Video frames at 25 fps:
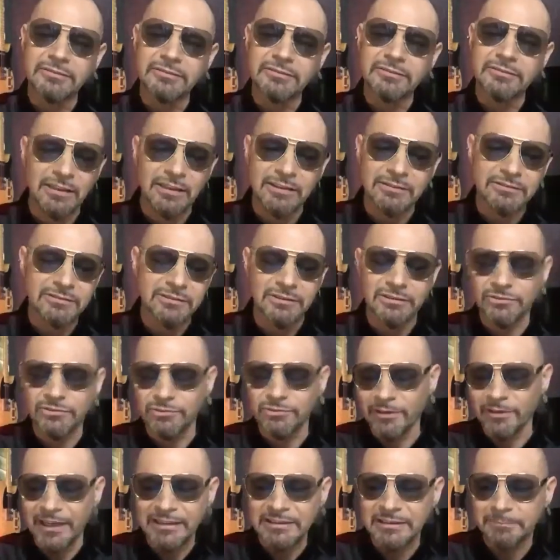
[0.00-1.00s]
and then I sort of
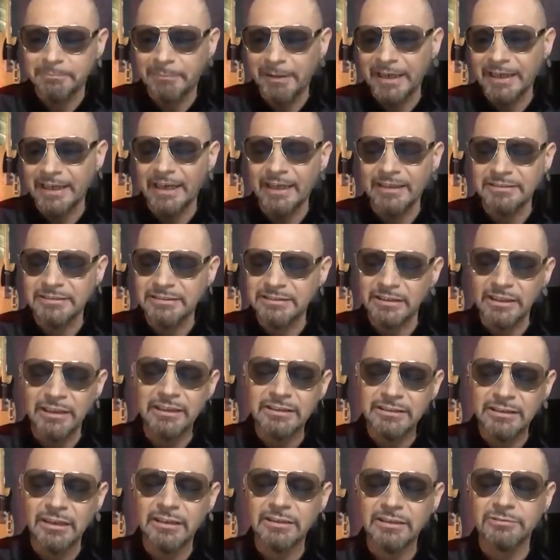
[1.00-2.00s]
dragged it back out and said, I
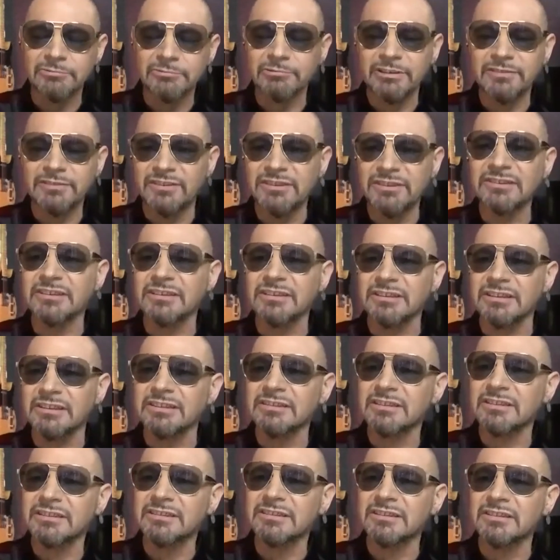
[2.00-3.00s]
could revisit
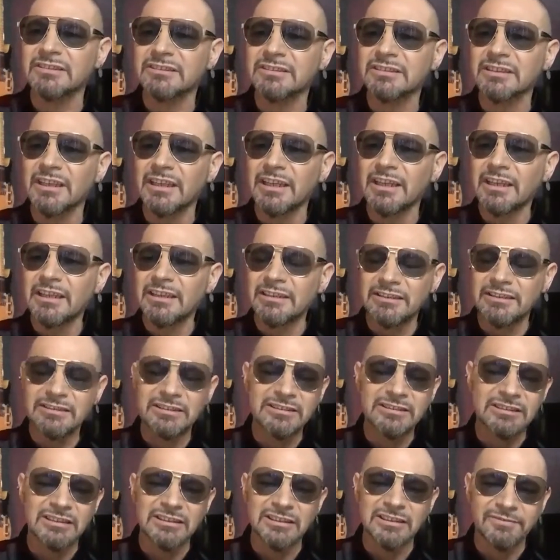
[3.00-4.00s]
this. This
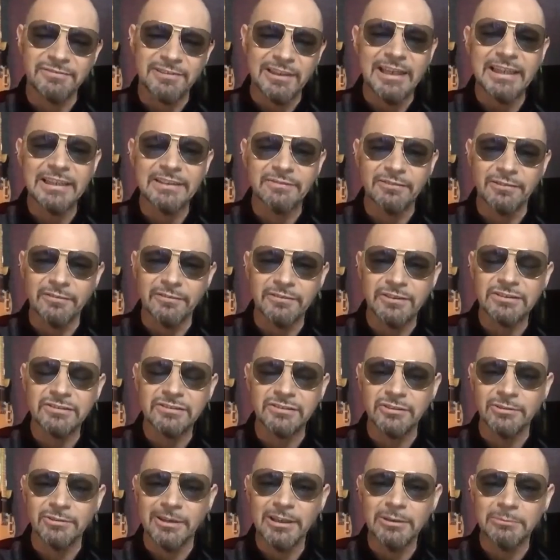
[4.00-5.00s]
is in the flavour of this
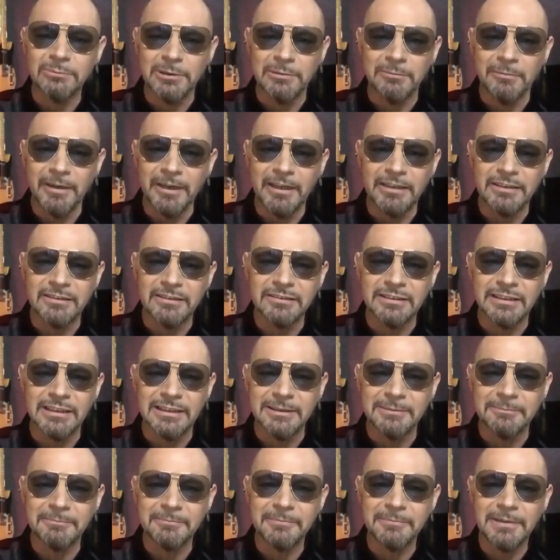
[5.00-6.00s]
new album. And
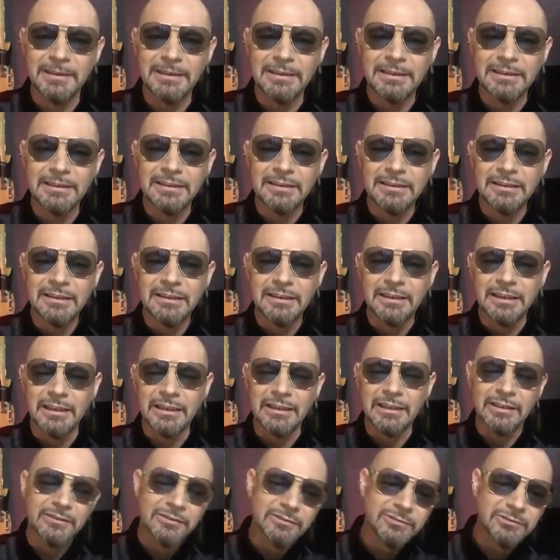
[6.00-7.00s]

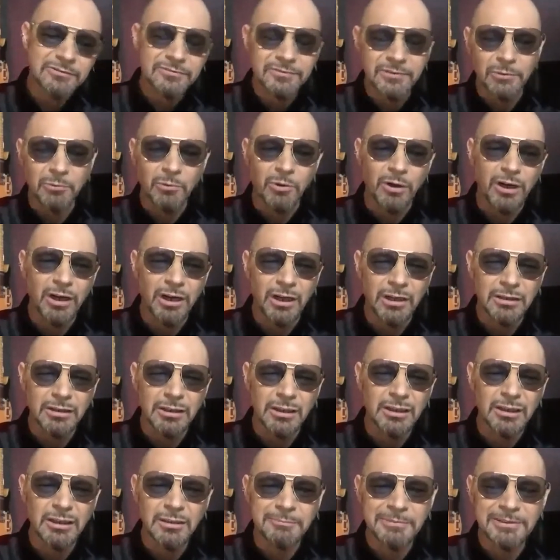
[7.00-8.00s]
I thought for a
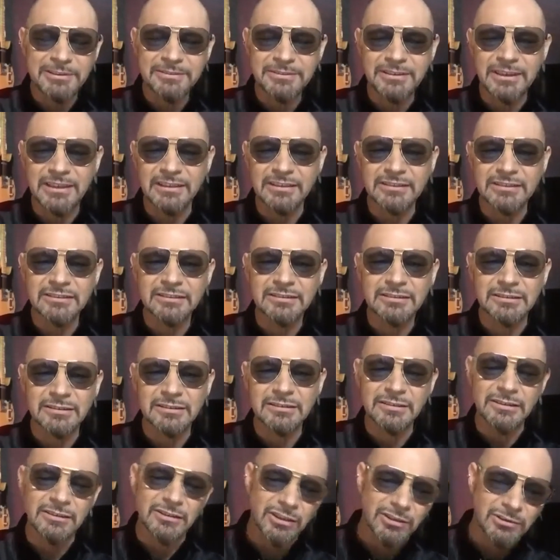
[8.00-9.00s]
while, but then it's
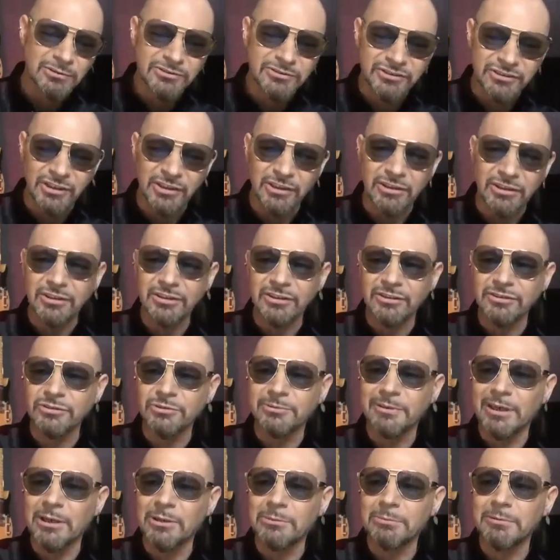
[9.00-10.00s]
an old song on a
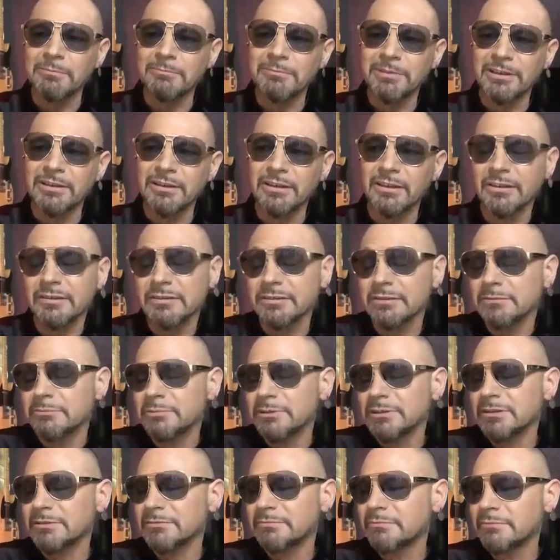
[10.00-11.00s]
new album. But then I thought,
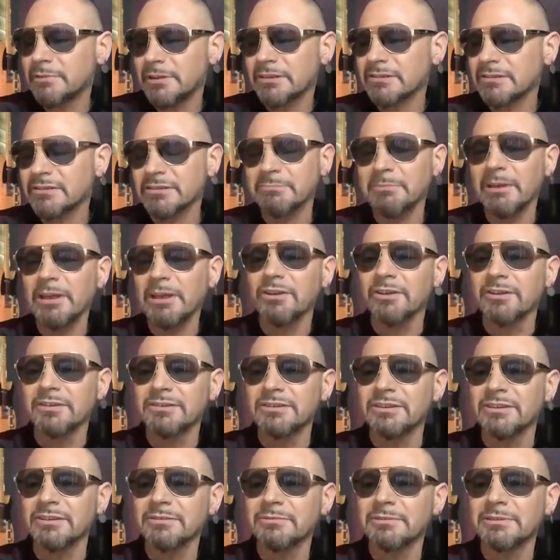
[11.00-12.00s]
well, what does it matter?
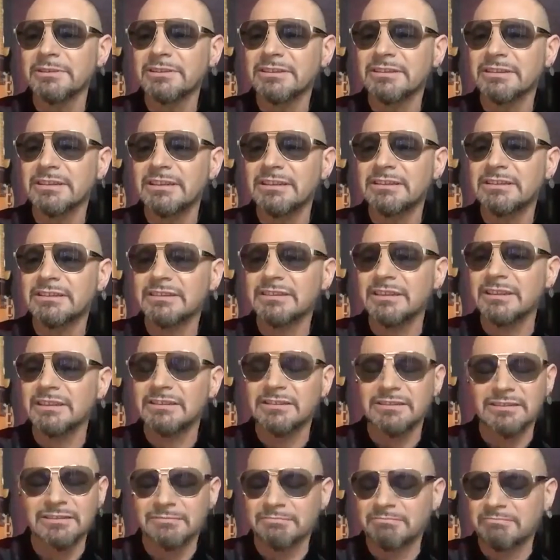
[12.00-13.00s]
You know,
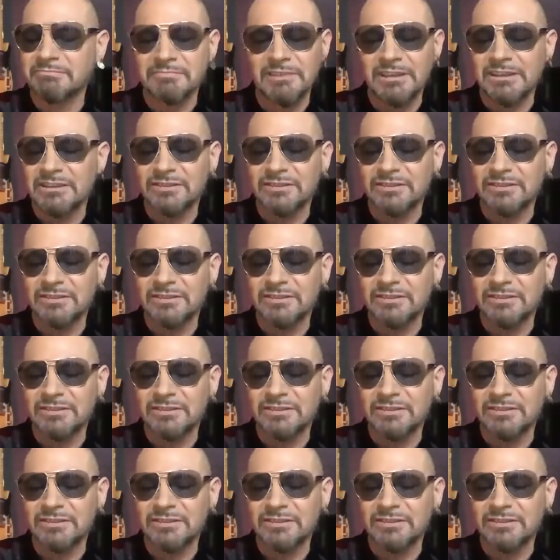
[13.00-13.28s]
it's